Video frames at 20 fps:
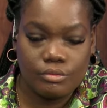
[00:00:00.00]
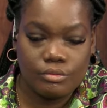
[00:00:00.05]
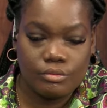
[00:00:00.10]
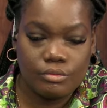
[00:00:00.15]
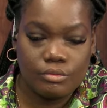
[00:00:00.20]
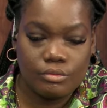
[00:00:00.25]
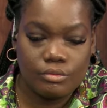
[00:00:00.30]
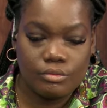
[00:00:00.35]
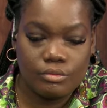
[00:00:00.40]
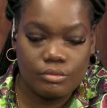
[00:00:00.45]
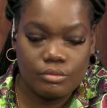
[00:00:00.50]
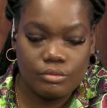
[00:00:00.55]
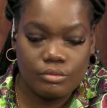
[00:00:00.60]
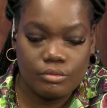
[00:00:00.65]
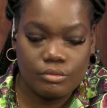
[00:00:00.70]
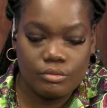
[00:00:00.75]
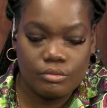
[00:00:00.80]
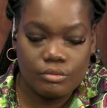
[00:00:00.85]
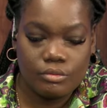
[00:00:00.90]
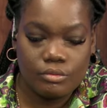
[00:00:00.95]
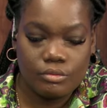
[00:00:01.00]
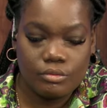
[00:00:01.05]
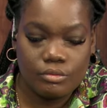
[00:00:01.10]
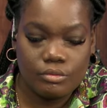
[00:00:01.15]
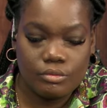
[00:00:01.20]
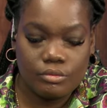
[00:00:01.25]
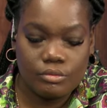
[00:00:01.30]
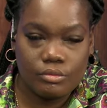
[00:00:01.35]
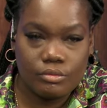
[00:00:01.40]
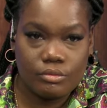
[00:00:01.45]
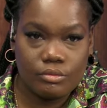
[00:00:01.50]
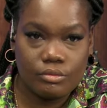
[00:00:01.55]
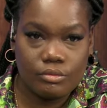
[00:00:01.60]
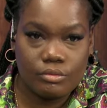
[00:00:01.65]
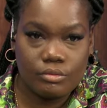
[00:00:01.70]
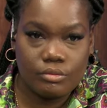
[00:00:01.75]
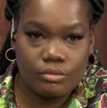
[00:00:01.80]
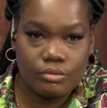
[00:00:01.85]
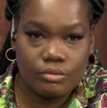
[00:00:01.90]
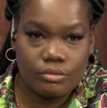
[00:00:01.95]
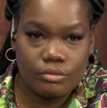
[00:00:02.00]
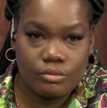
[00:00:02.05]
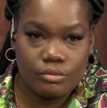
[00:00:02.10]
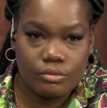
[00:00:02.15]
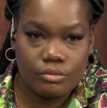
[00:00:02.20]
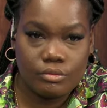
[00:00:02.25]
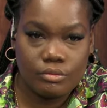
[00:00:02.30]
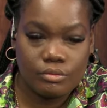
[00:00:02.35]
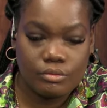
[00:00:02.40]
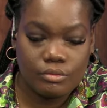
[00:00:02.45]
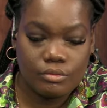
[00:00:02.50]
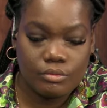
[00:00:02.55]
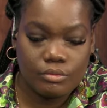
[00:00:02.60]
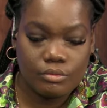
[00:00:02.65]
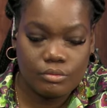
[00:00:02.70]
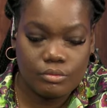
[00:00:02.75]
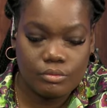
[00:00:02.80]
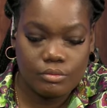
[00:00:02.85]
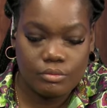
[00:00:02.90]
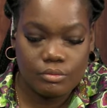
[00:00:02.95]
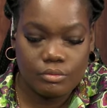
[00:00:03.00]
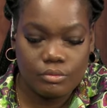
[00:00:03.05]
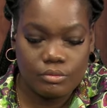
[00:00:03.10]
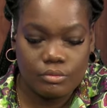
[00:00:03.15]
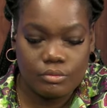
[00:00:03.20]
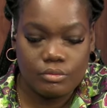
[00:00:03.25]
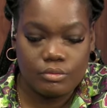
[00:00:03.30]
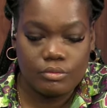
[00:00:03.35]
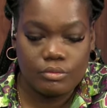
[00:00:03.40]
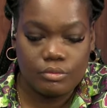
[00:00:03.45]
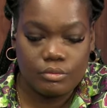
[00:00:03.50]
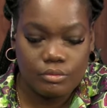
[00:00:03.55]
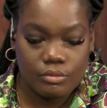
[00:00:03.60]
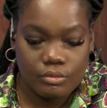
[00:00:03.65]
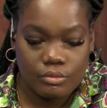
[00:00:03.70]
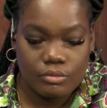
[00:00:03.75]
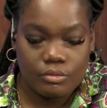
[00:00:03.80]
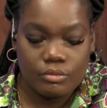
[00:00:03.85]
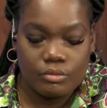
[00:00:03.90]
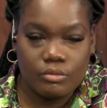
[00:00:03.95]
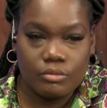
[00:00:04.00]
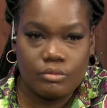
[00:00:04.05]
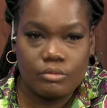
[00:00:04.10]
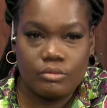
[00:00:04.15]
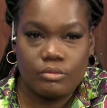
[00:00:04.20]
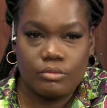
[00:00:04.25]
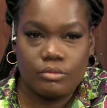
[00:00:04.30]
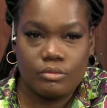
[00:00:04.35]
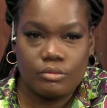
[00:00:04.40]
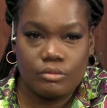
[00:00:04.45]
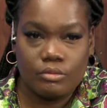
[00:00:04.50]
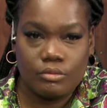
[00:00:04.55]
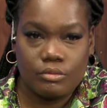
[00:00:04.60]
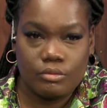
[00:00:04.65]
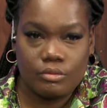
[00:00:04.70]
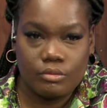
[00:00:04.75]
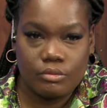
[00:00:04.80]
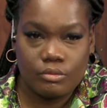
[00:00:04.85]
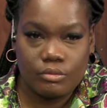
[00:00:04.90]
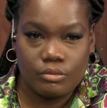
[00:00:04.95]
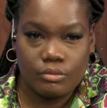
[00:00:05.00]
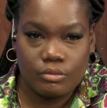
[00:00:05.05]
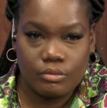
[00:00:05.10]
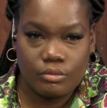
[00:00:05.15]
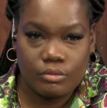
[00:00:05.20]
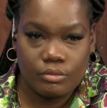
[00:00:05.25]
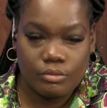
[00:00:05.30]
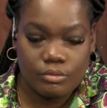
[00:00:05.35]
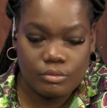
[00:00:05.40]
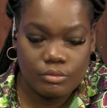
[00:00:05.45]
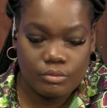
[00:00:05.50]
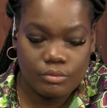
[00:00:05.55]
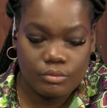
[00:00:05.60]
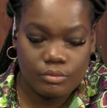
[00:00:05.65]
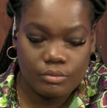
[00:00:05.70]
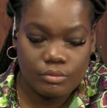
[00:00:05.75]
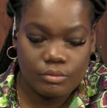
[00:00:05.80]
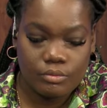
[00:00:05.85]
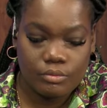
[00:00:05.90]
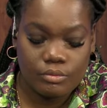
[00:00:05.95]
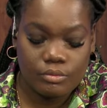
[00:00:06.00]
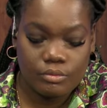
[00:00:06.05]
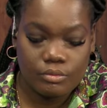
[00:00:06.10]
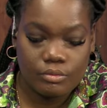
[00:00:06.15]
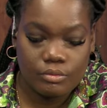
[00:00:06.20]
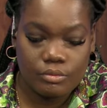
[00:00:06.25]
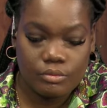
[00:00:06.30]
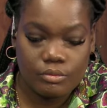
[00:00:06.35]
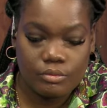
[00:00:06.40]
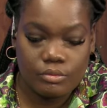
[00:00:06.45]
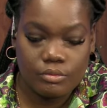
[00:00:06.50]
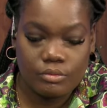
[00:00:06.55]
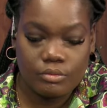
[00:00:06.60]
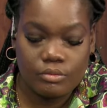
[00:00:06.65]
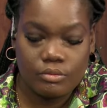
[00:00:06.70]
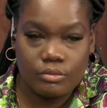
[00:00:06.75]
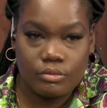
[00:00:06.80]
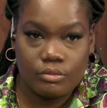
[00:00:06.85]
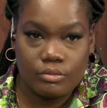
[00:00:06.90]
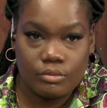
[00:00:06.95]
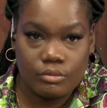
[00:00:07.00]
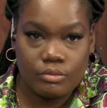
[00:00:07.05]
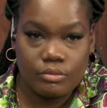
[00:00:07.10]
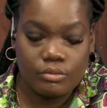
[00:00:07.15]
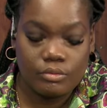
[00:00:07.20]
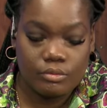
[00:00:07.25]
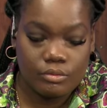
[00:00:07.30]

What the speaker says: [no speech]